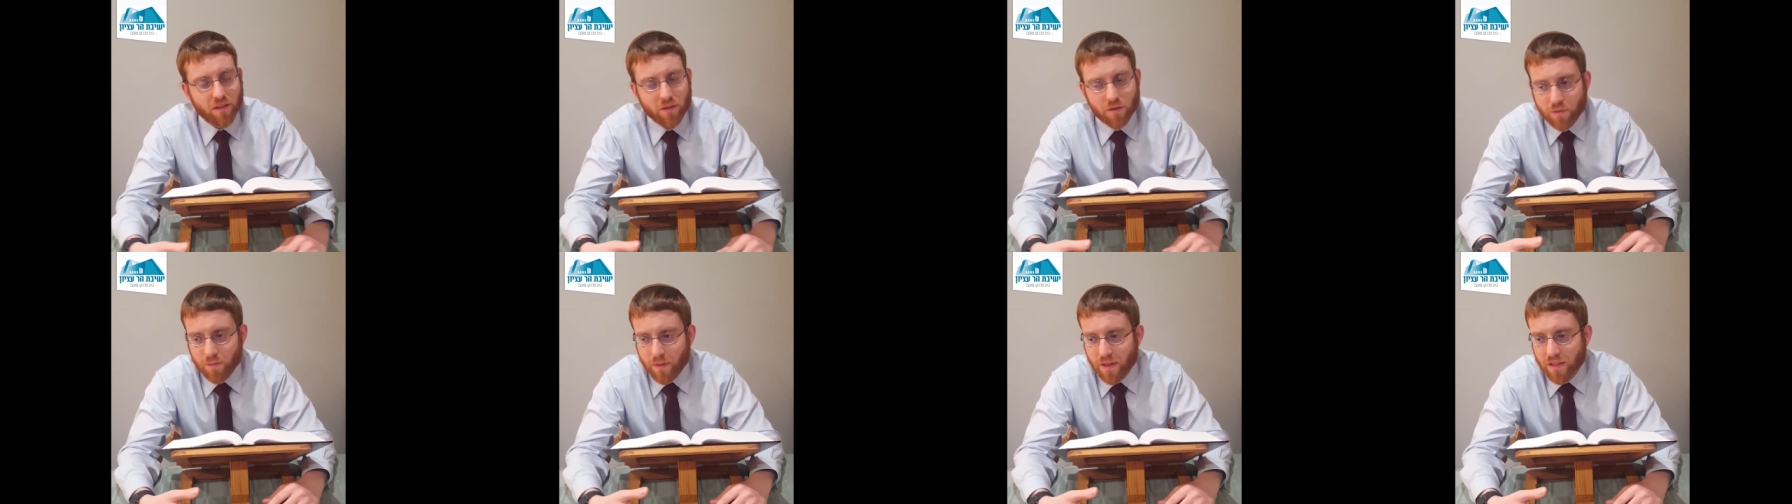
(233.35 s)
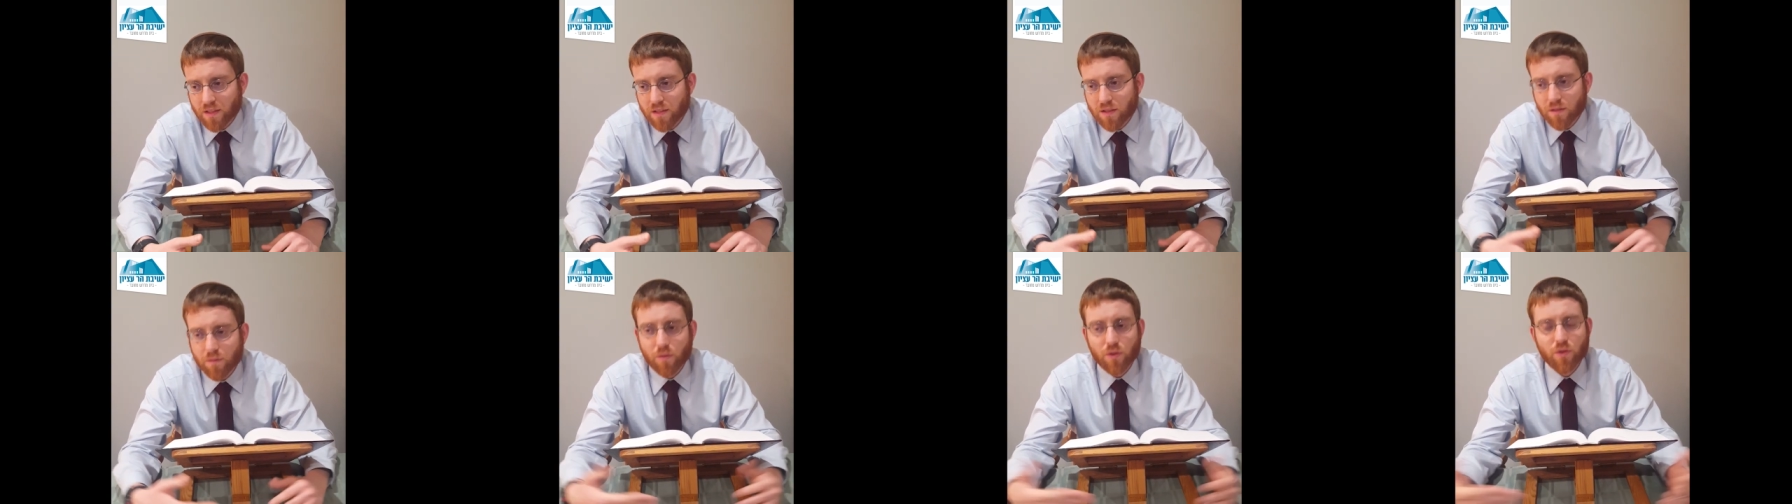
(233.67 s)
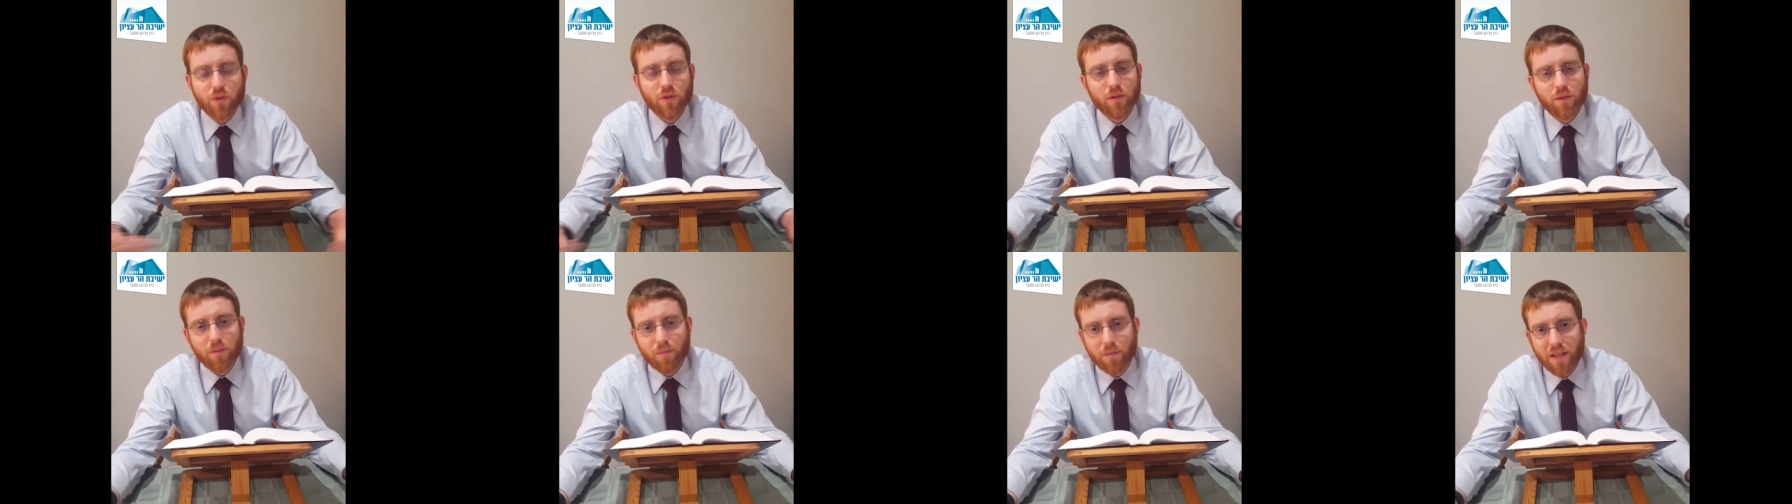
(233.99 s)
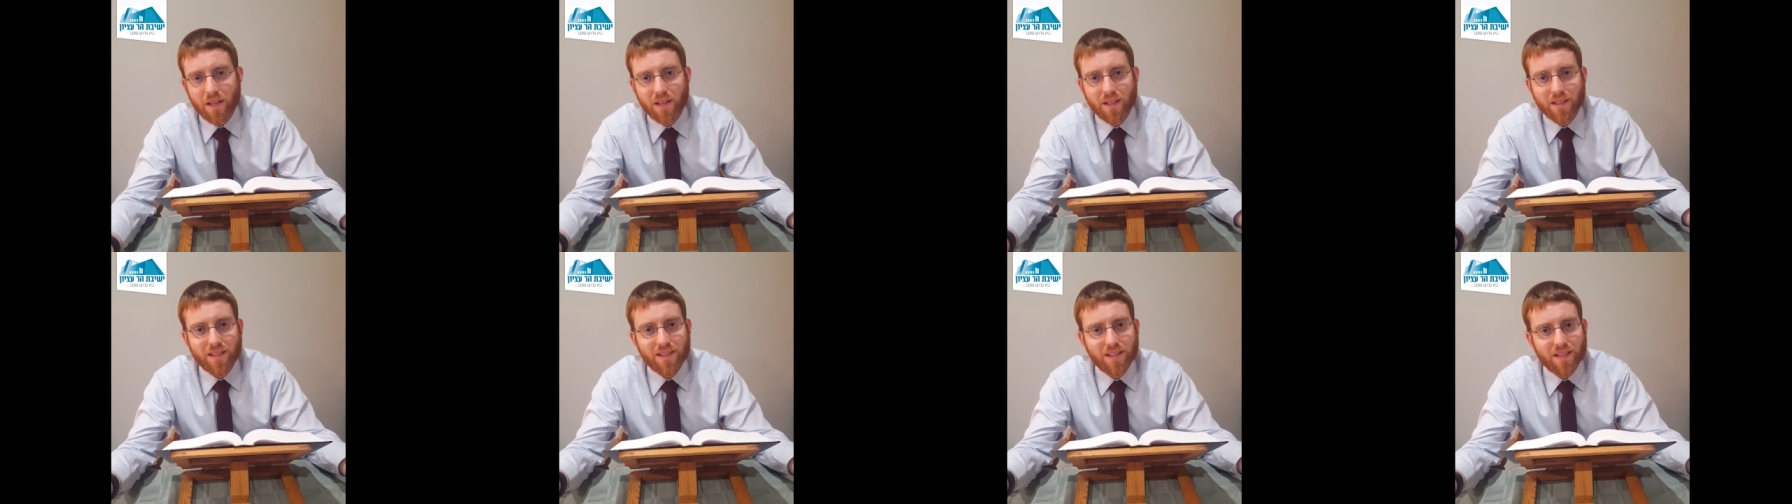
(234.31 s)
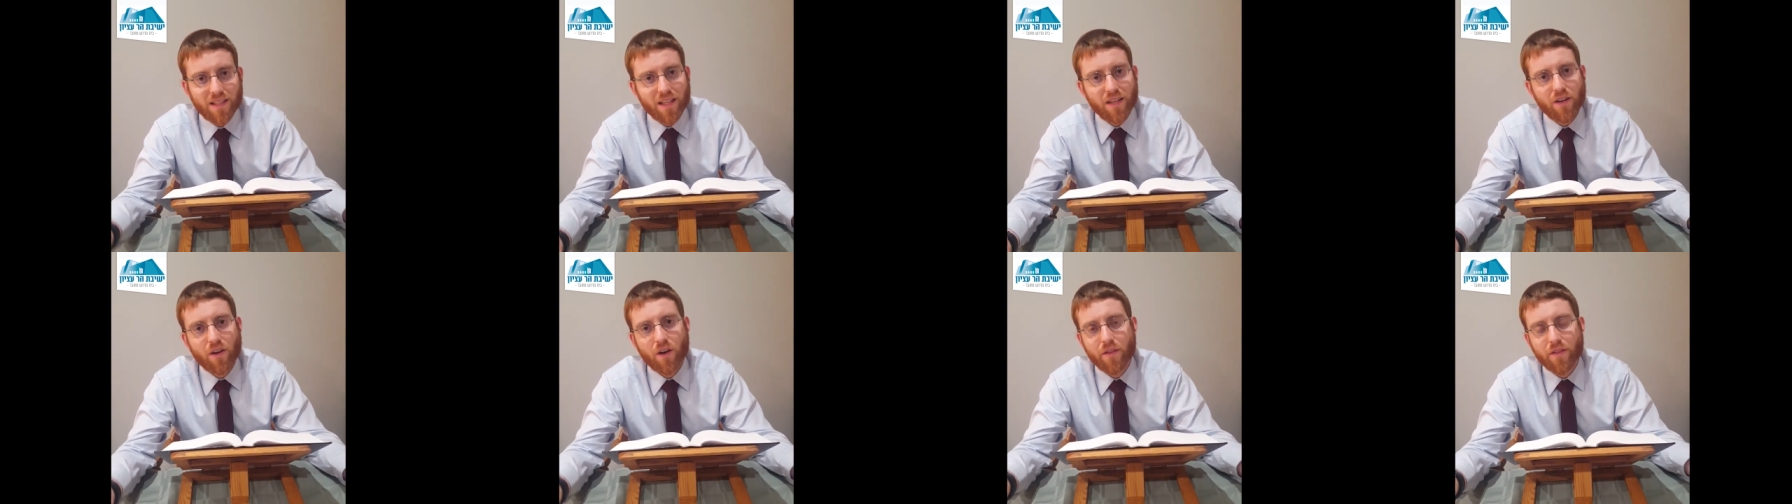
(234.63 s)
The response is supposed to be to
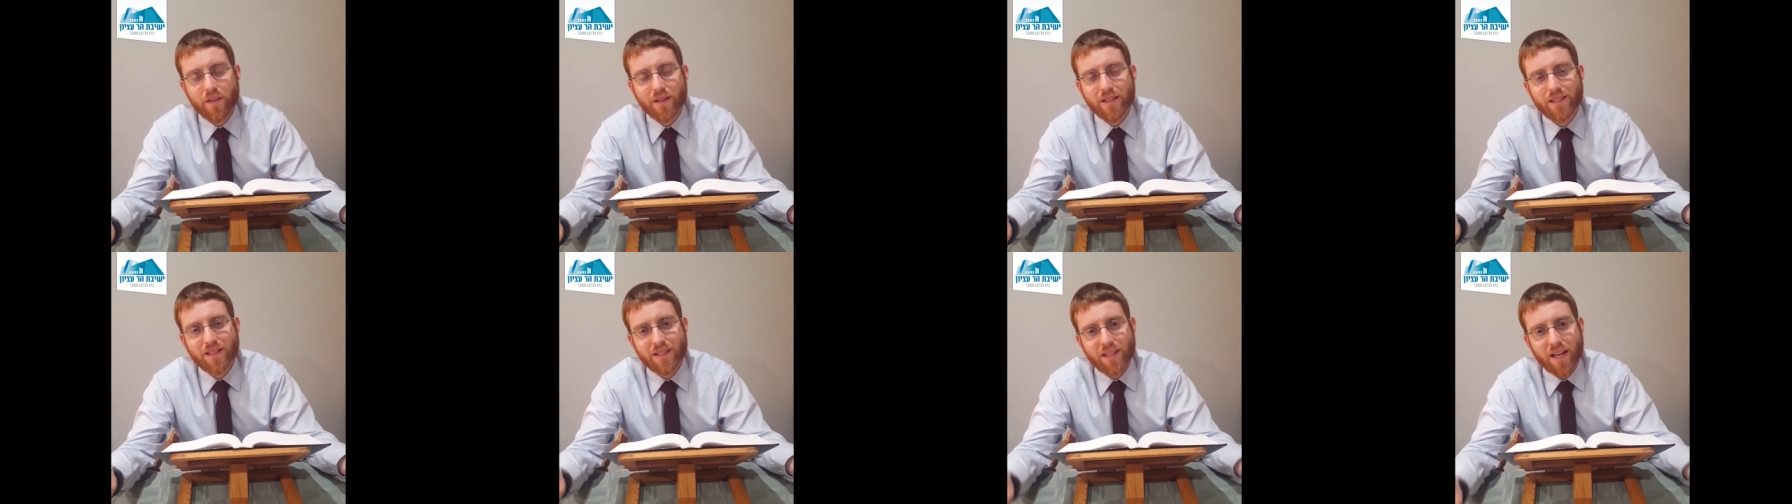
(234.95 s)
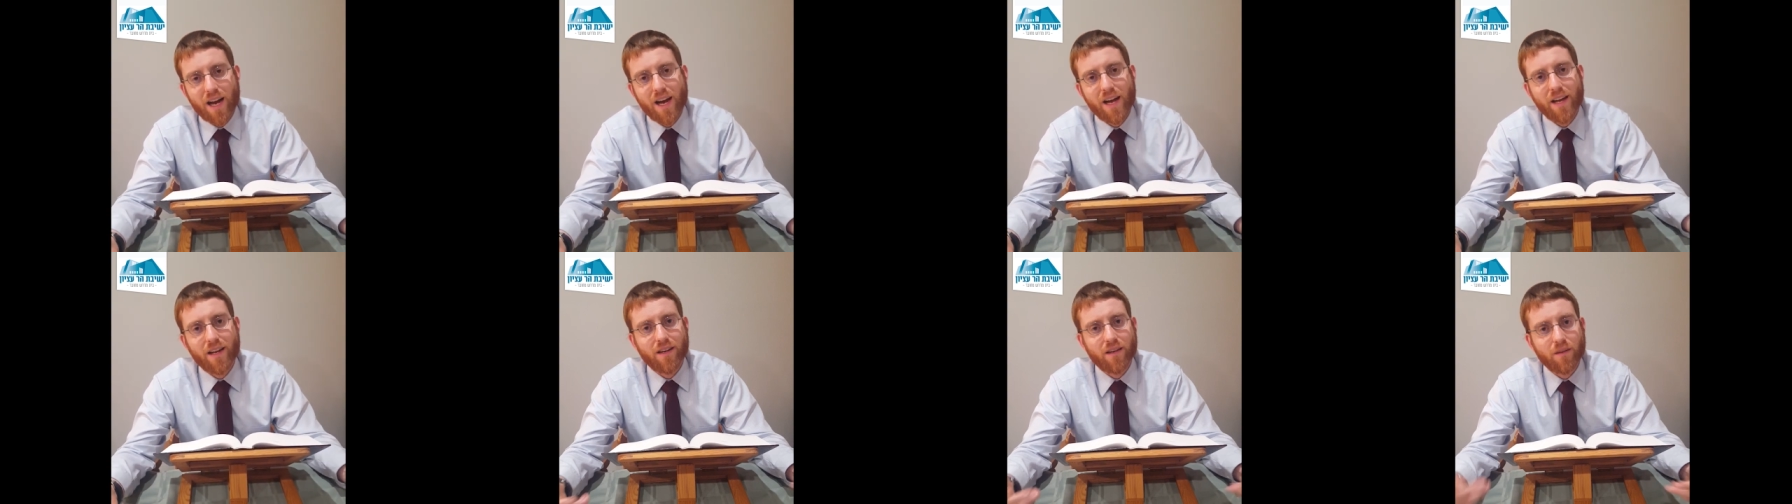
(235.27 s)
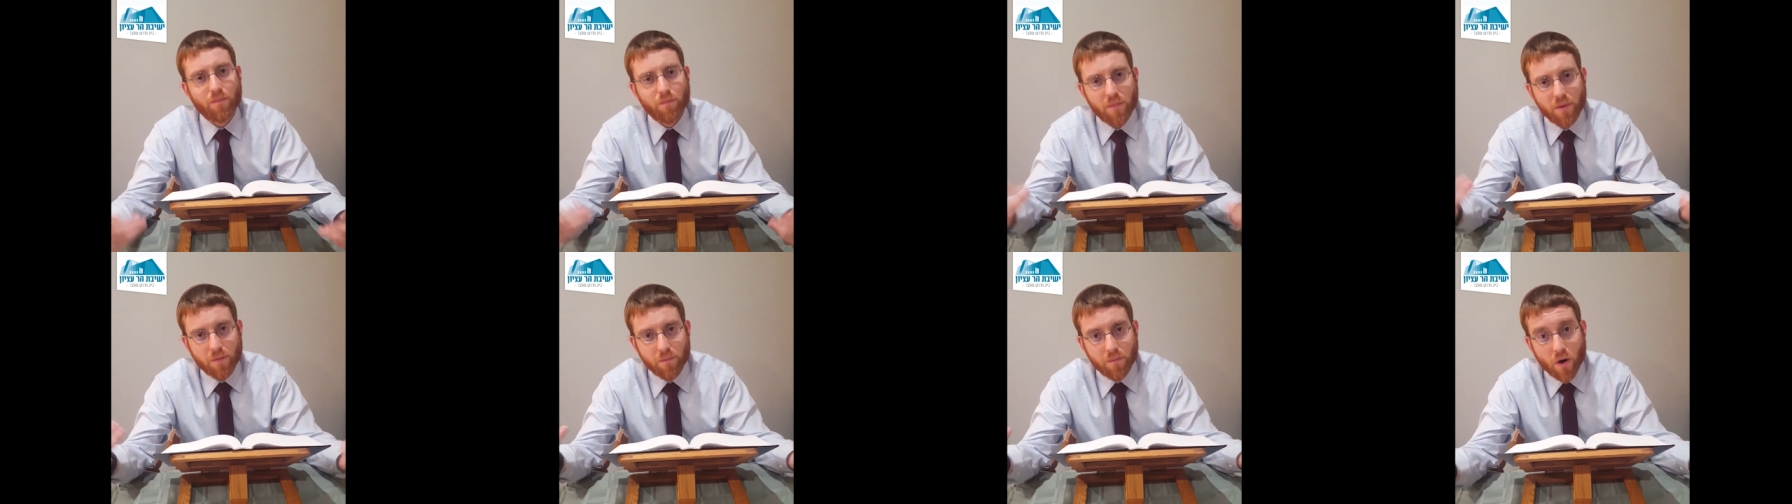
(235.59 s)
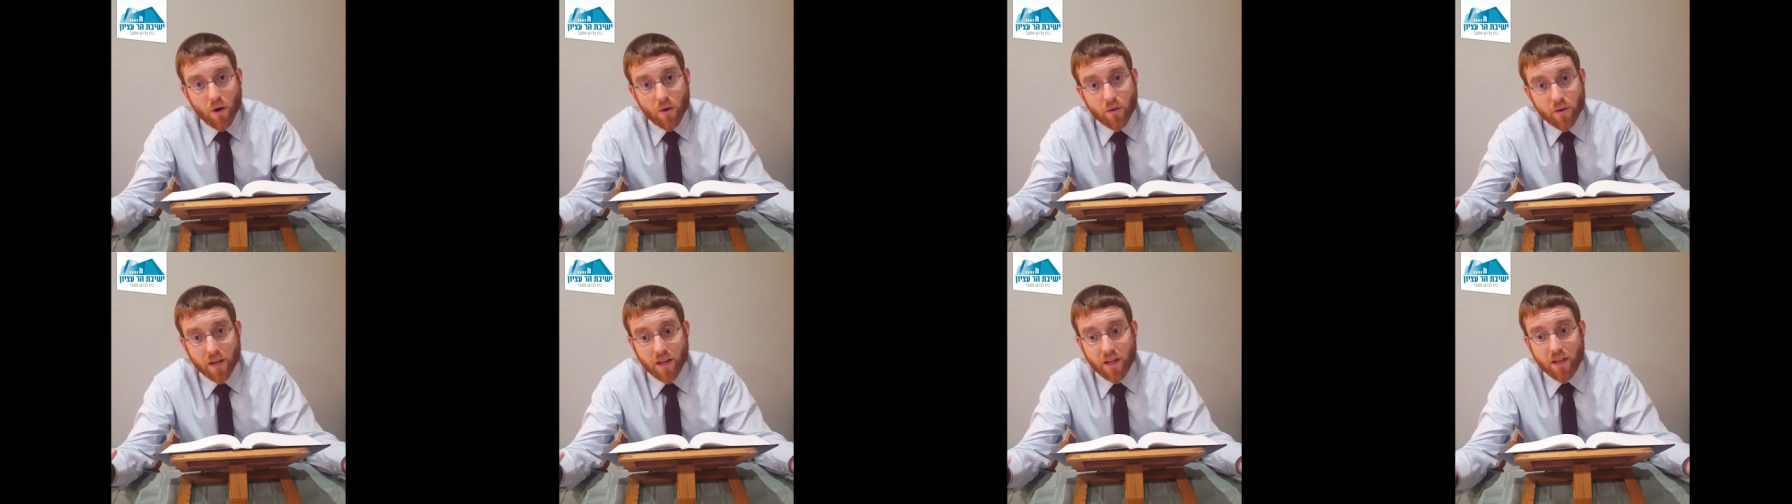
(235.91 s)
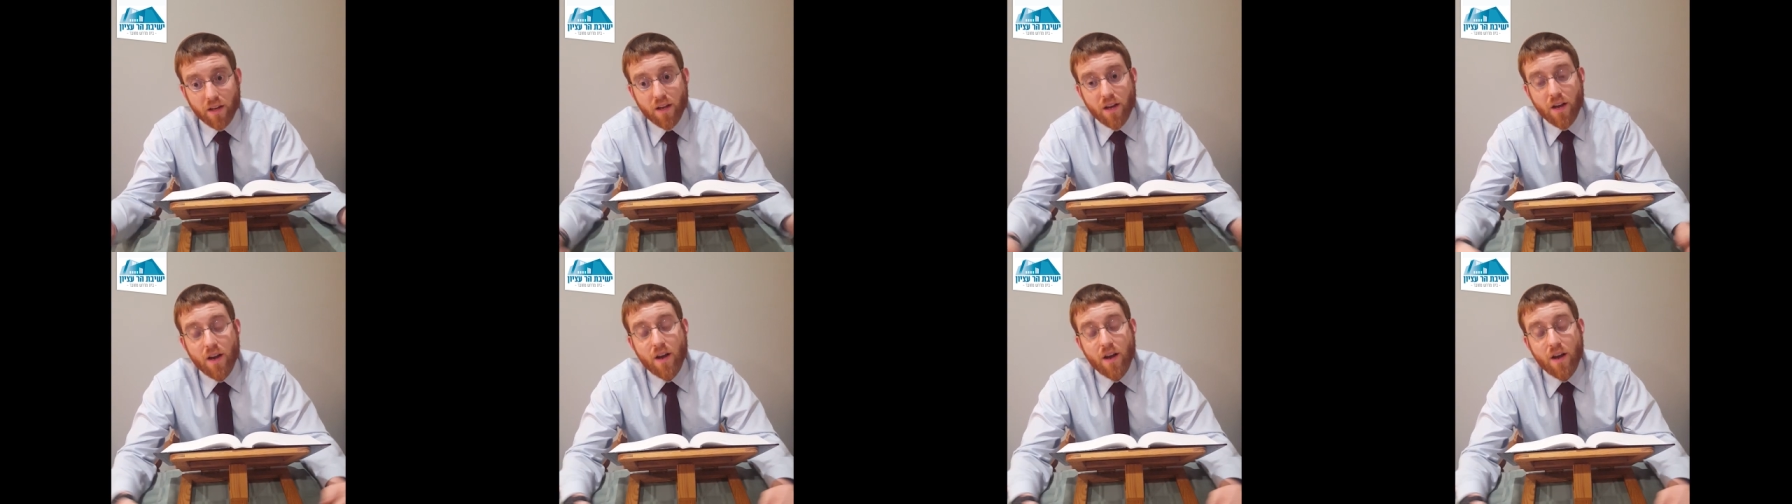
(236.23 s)
sit on the side and bemoan it.